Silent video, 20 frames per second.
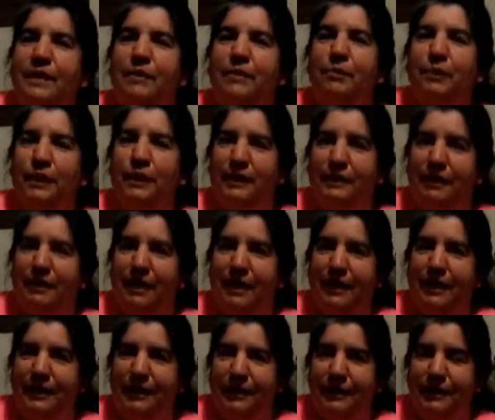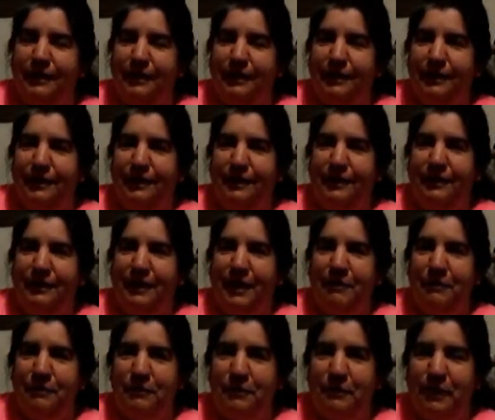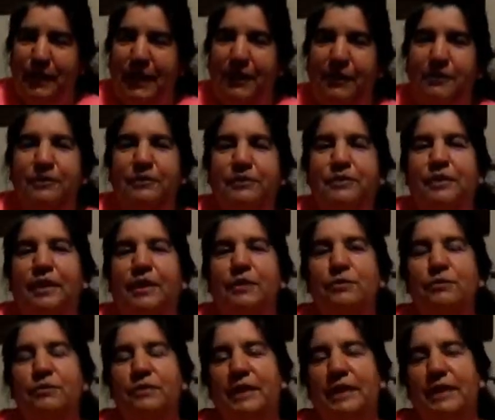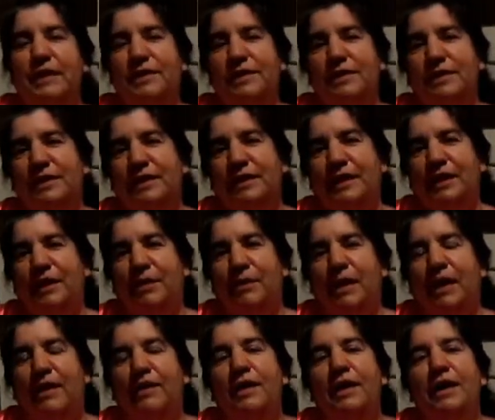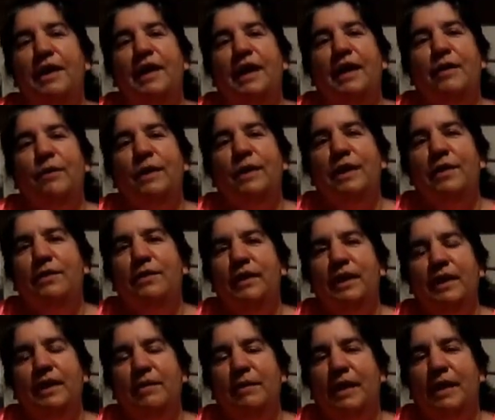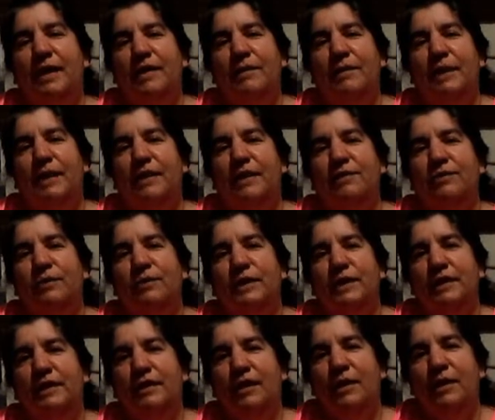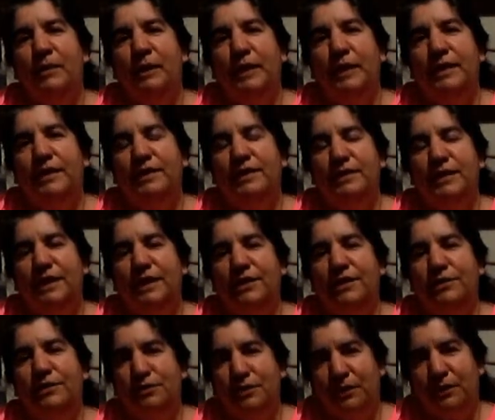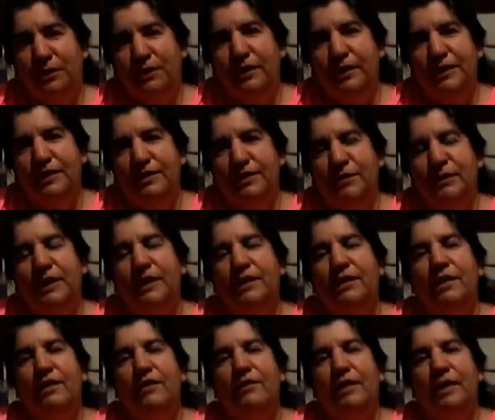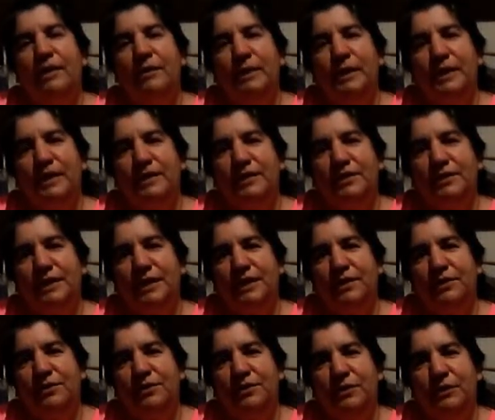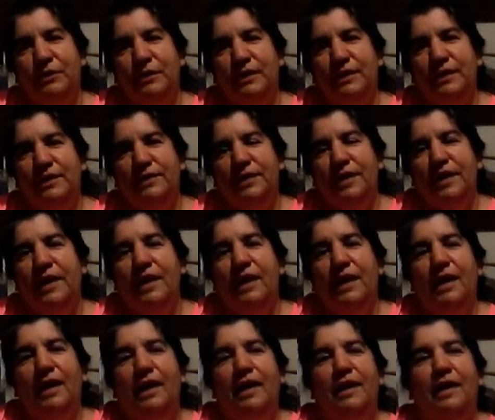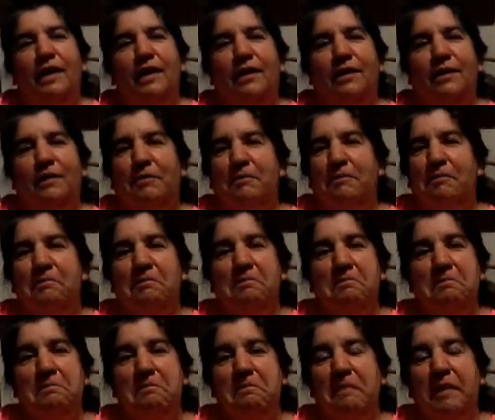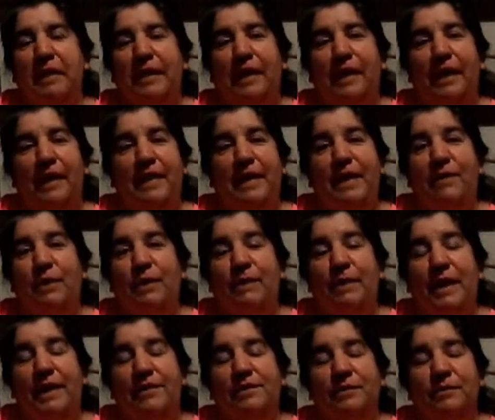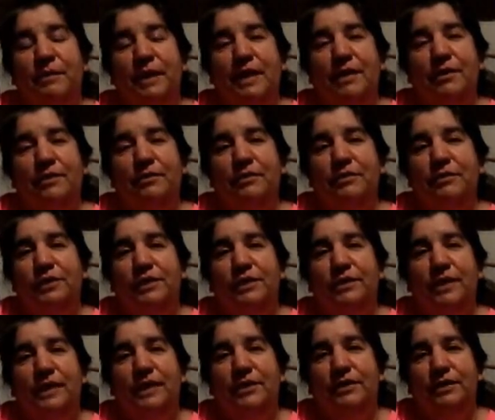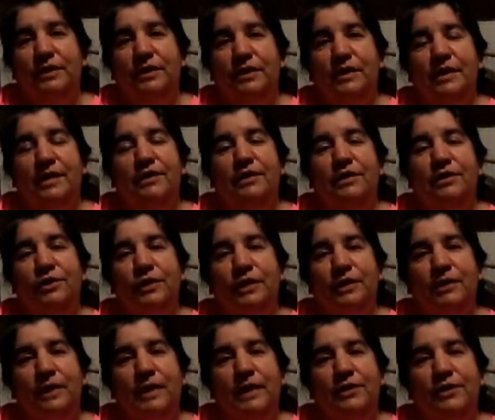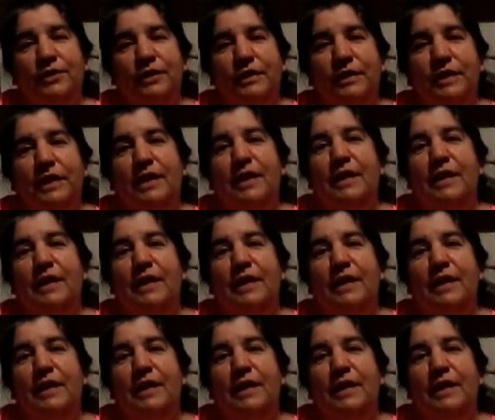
bloodline uh, comes about. Those are things to think about. And we don't think about them because we hear our parents tell the stories and we hear our grandparents tell the stories um, and then we pass them down through generation to generation